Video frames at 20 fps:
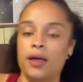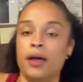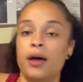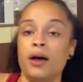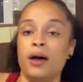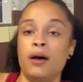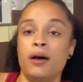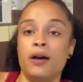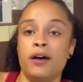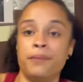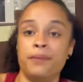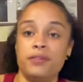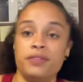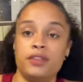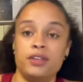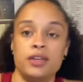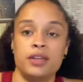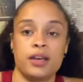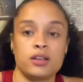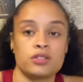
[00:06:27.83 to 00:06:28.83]
Um, the
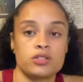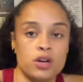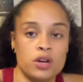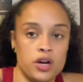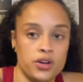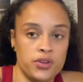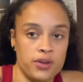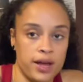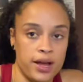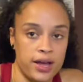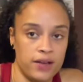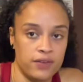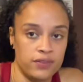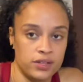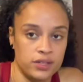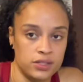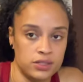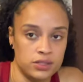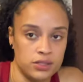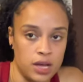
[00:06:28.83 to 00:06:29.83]
next card you have
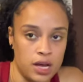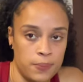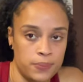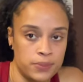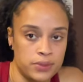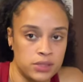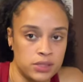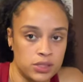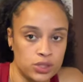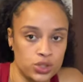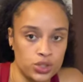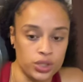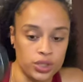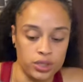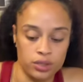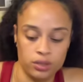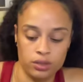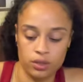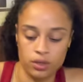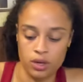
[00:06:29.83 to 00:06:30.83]
is
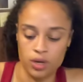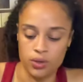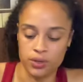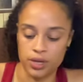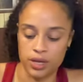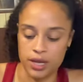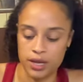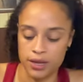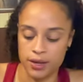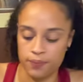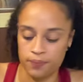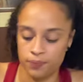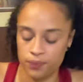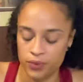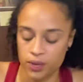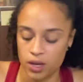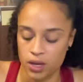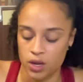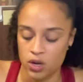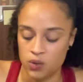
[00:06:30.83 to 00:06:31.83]
opposition, okay?
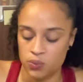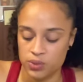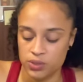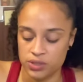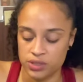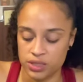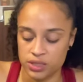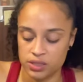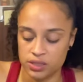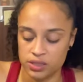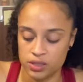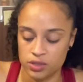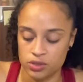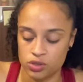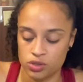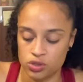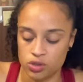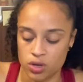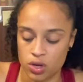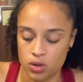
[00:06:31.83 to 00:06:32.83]
Resistance,
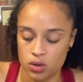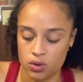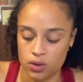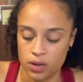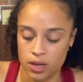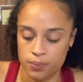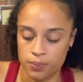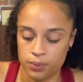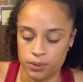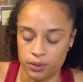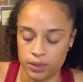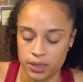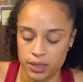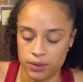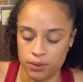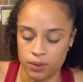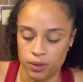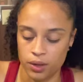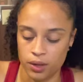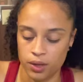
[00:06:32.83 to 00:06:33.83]
struggle, and
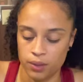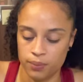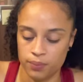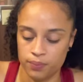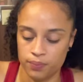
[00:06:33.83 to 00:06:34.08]
polarity.